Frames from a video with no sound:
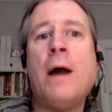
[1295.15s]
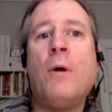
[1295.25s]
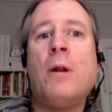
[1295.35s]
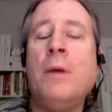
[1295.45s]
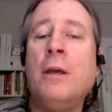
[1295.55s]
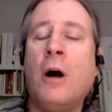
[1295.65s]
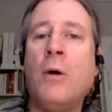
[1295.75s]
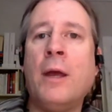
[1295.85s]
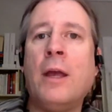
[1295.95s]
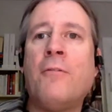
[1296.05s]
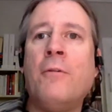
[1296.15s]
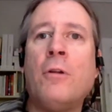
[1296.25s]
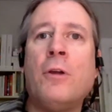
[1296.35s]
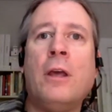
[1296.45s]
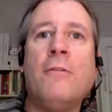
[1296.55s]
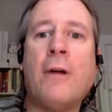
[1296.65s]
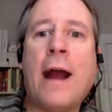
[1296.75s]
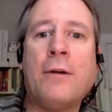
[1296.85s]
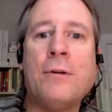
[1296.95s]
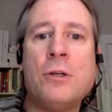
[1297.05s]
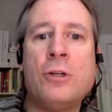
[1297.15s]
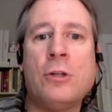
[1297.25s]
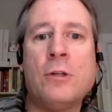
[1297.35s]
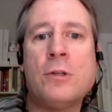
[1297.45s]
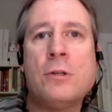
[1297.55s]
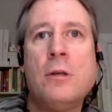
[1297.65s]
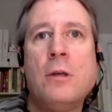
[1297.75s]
want to be going if we were looking for acquisitions.